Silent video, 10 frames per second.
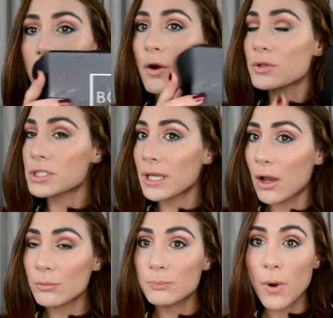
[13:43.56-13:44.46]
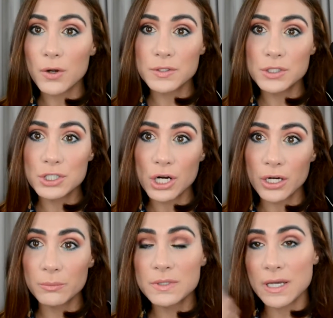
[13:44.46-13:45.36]
go check out
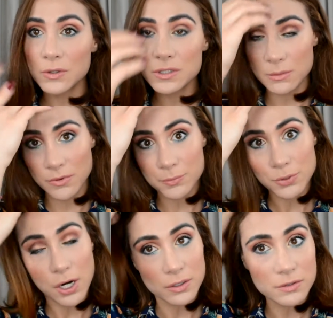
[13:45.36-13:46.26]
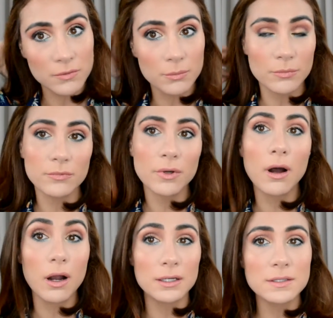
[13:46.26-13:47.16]
Boxycharm because I use some of the products from
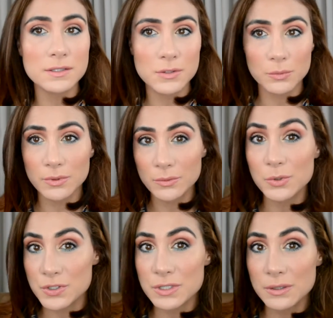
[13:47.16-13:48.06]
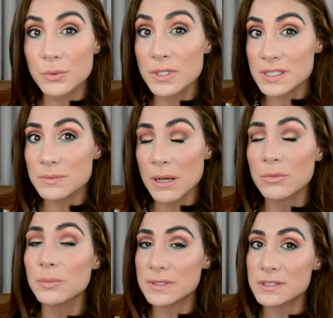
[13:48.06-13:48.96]
August. We're in
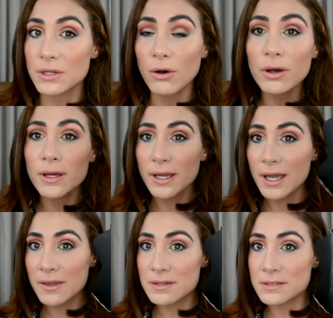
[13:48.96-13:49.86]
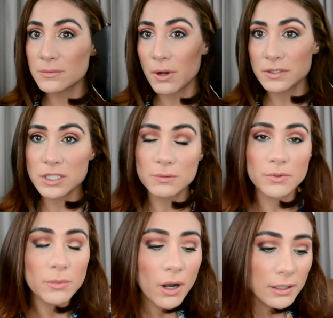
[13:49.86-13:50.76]
September, but still, this is Boxycharm
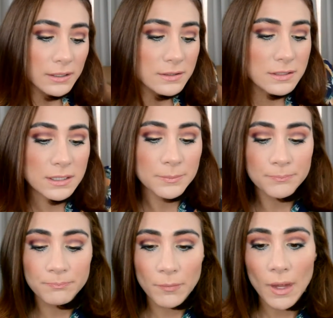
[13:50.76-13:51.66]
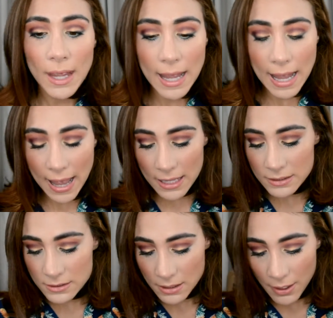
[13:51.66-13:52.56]
from August.
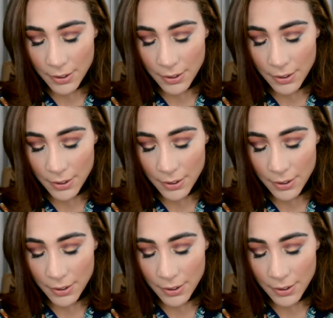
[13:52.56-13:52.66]
And